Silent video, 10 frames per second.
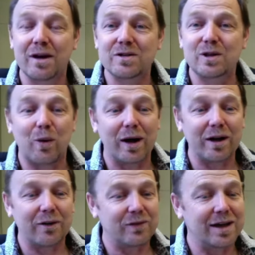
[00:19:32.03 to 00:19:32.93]
So quite
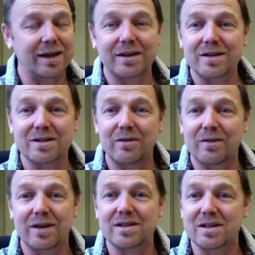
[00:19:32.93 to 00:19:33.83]
often you get to discover
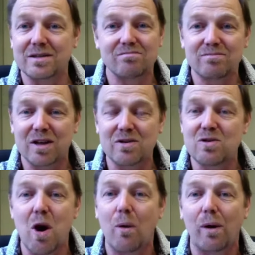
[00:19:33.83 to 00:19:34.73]
things that, that
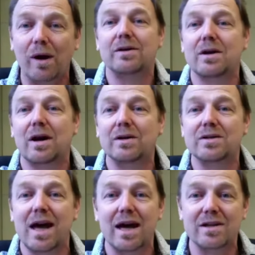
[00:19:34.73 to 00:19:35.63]
no one under,
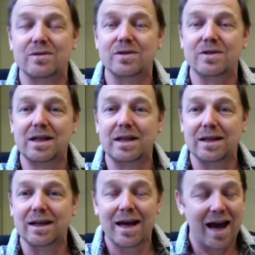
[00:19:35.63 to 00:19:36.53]
understands or has seen.
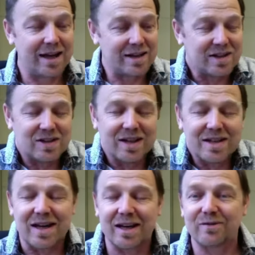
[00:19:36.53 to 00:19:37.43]
And, and it's such an
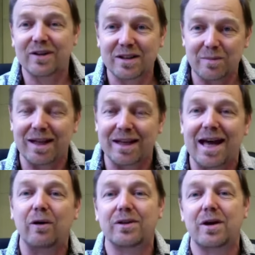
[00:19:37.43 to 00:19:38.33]
exciting feeling to be like
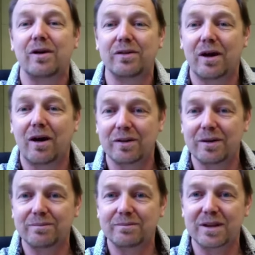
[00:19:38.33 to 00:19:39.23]
out there on the, on the,
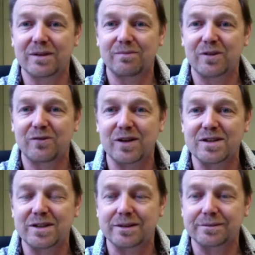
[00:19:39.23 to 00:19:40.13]
the, the
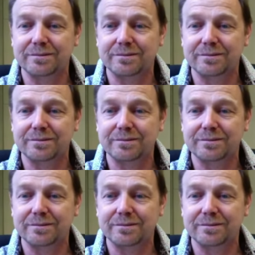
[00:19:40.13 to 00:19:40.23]
frontier.